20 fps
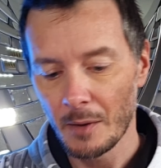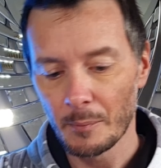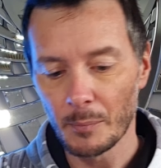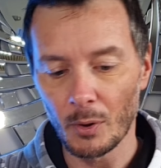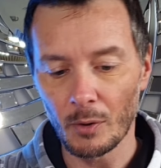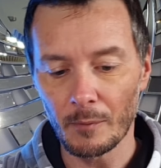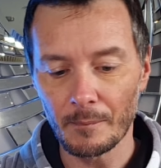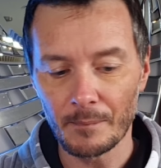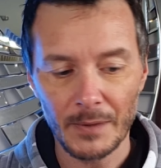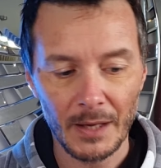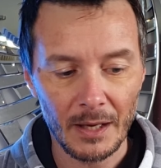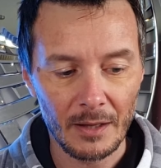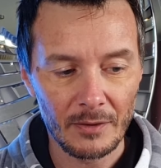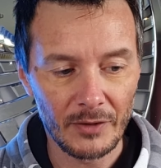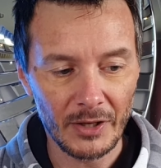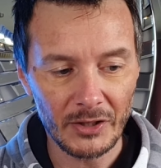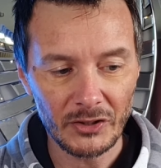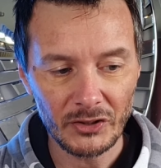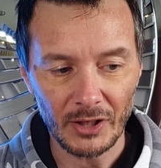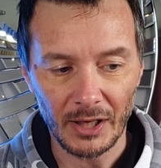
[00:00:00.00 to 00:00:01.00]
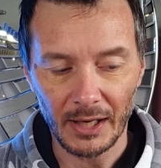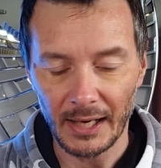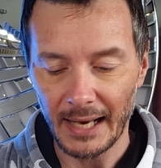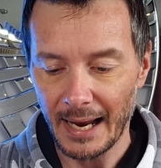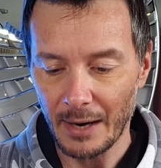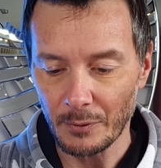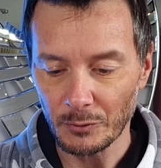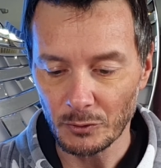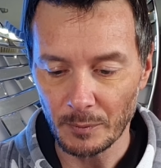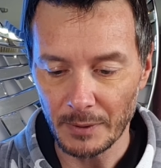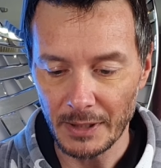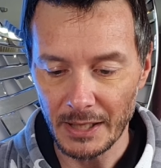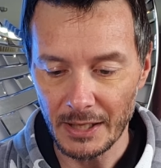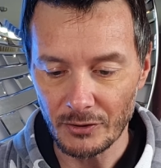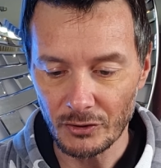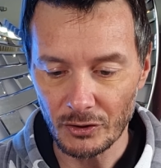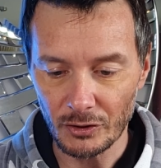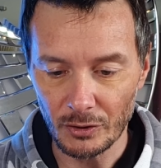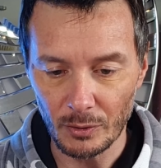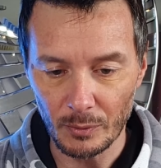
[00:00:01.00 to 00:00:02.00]
But this allows me
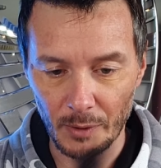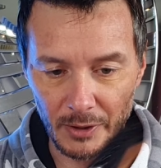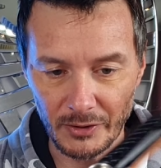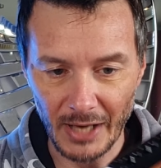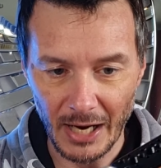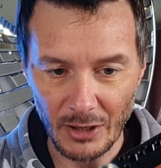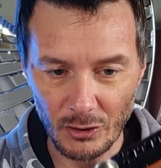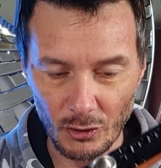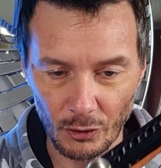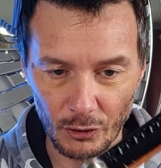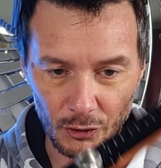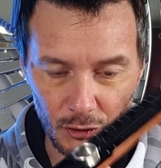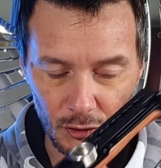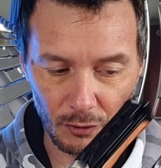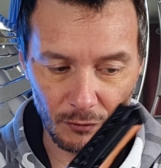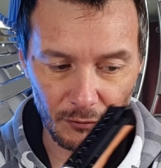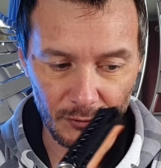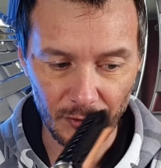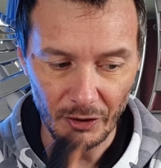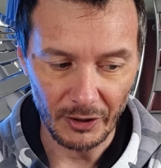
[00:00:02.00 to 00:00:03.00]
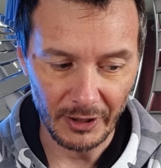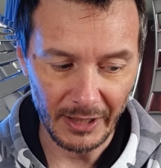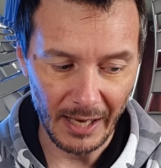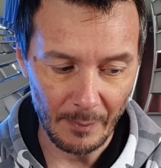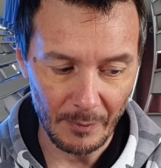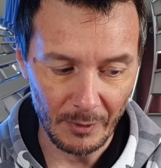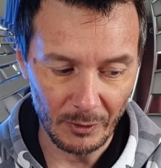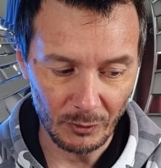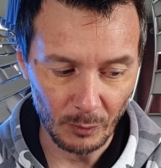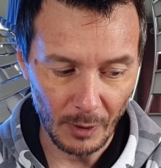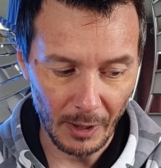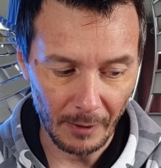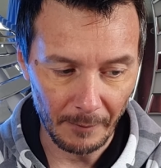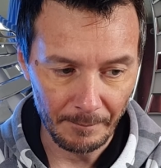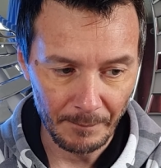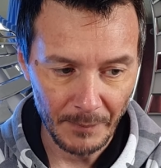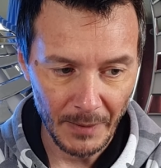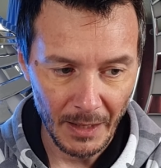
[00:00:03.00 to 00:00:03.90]
to attach other stuff to the camera as well.